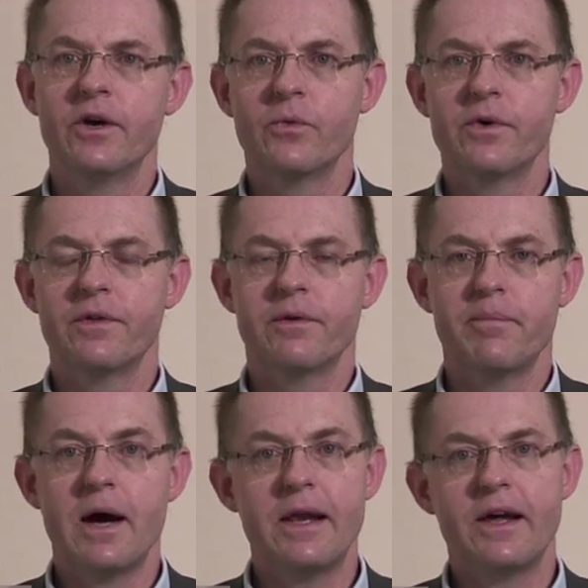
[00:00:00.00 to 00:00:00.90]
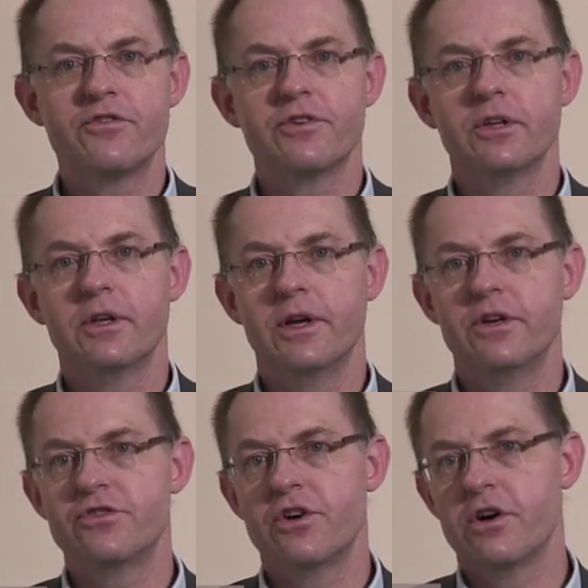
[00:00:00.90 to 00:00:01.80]
with bilateral
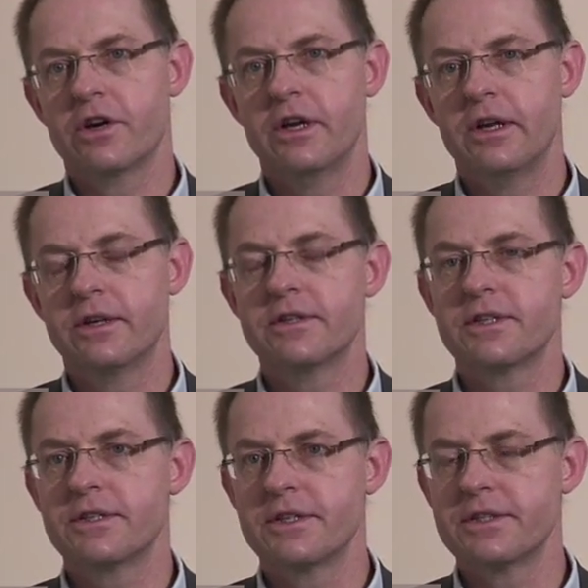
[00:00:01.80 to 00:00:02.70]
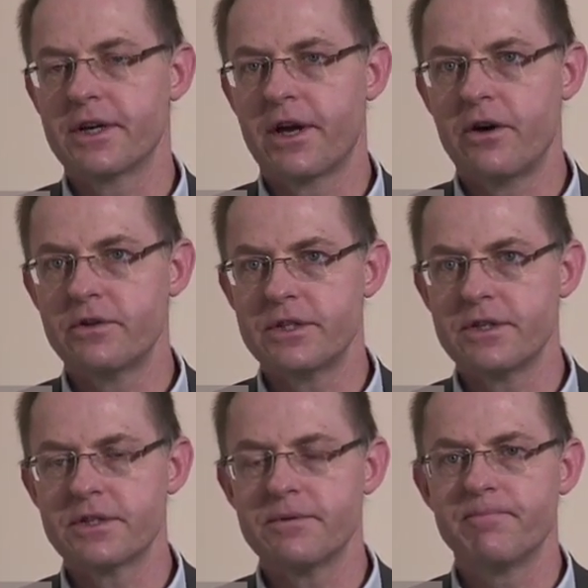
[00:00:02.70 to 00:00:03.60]
intraocular
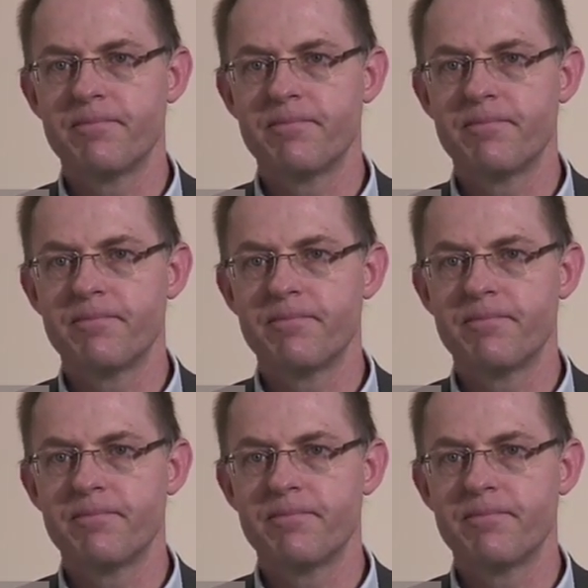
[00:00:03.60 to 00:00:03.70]
cysticercosis.